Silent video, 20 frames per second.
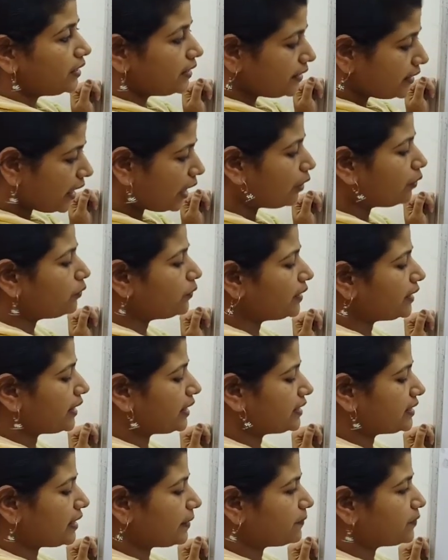Now we
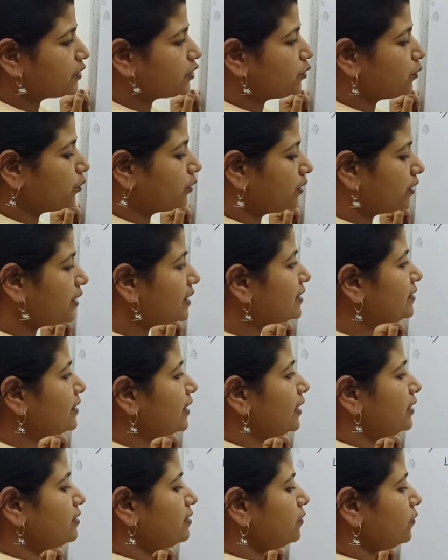can substitute this
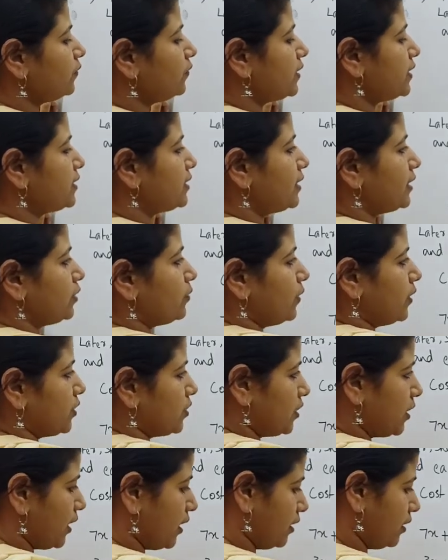in first
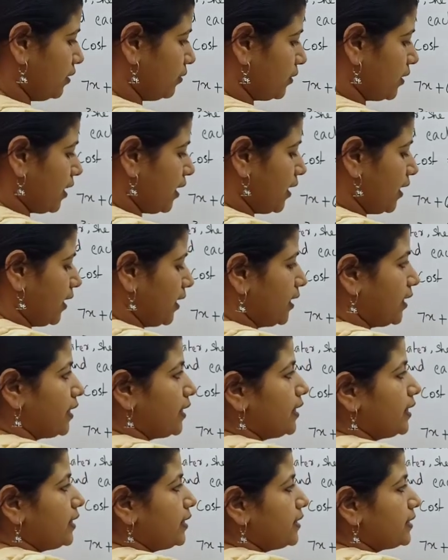equation. Okay.
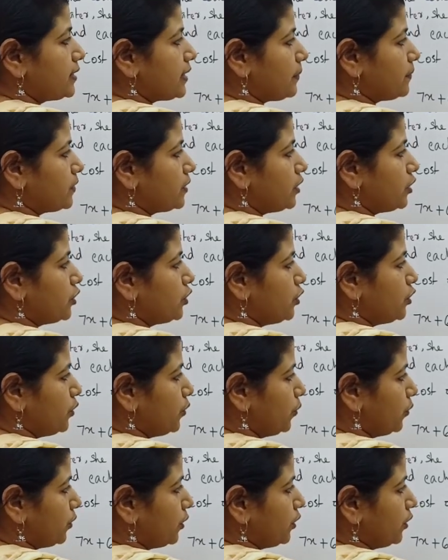
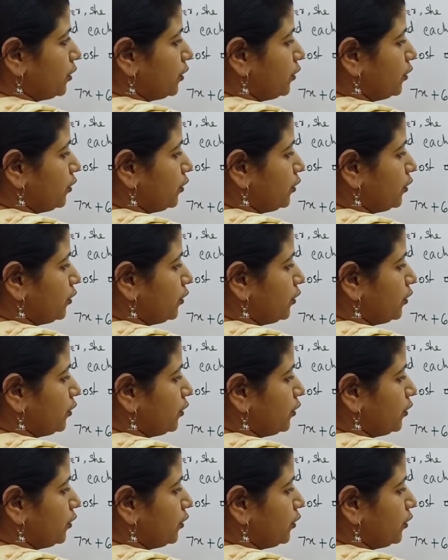Substitute